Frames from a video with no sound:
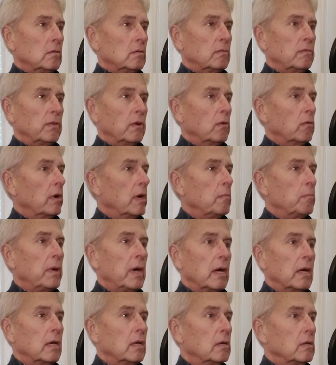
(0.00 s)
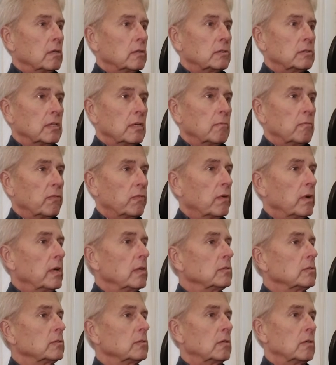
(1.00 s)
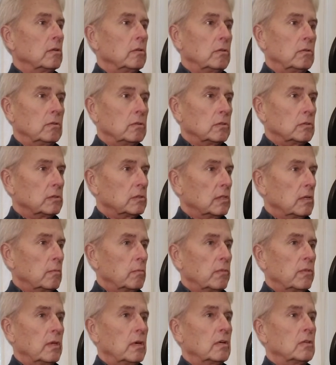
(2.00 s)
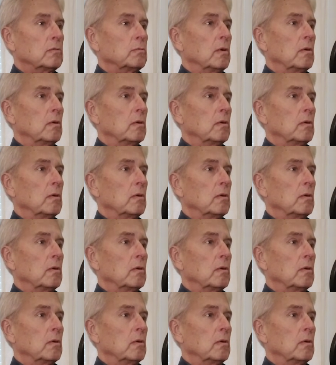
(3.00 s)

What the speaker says: fell right back into the same friends, started doing the same things.